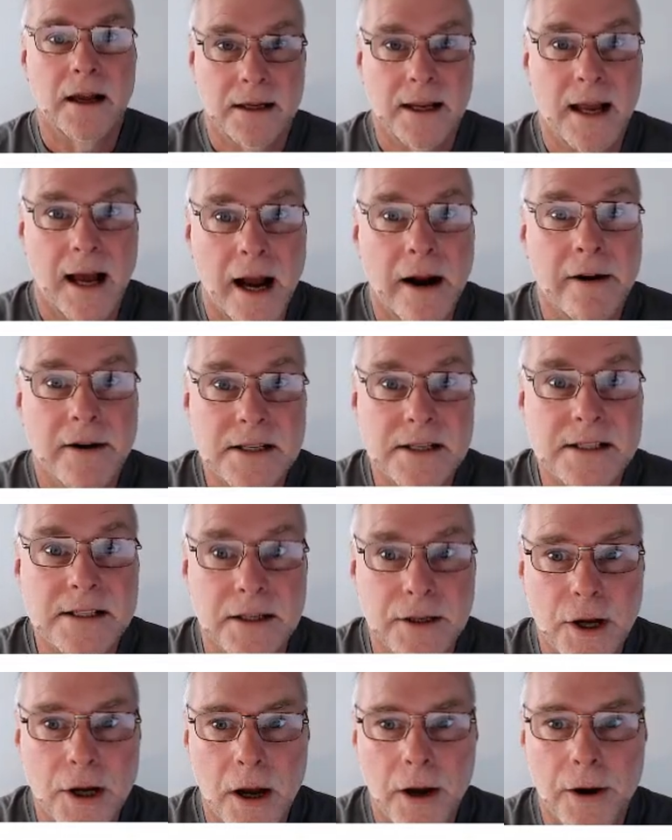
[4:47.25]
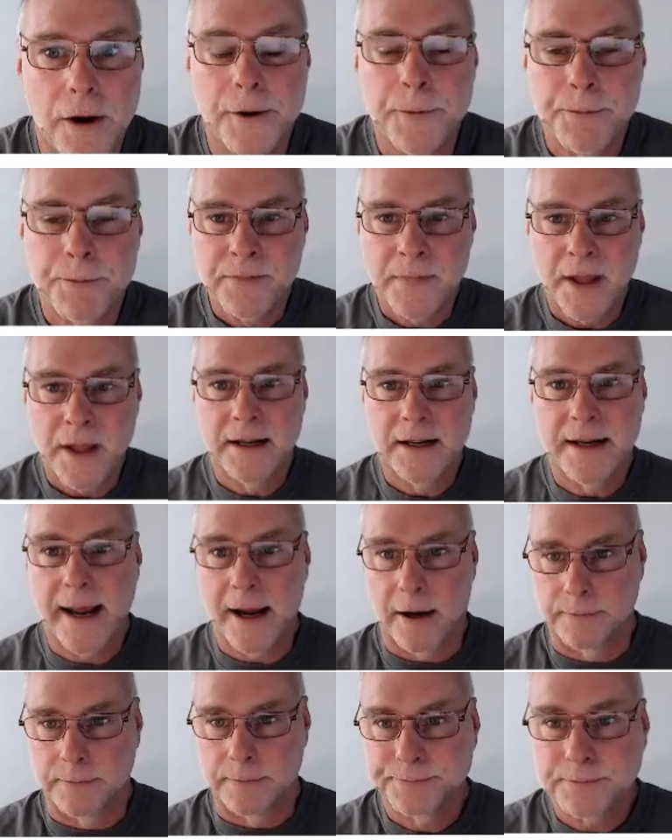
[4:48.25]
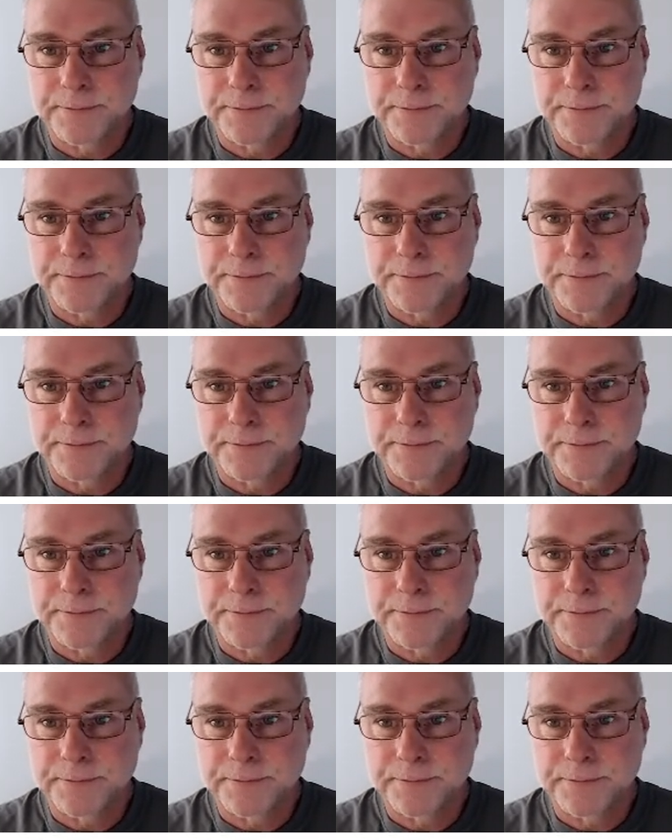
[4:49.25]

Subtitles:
car is to go. Now,